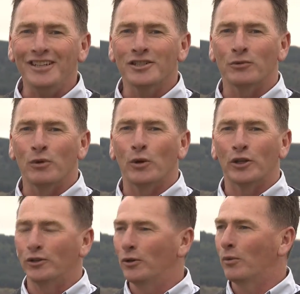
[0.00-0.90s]
so we
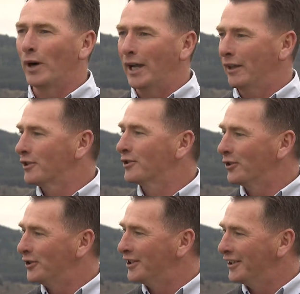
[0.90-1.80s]
want to know why they're so
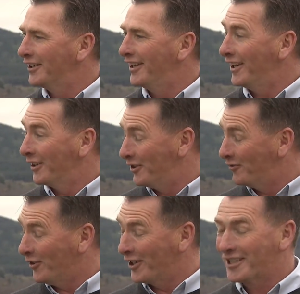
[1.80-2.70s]
good to eat, uh,
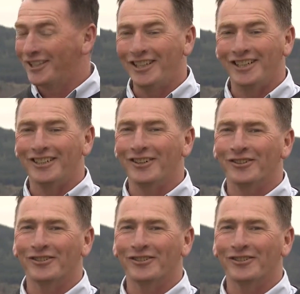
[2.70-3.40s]
good for us to eat. You know?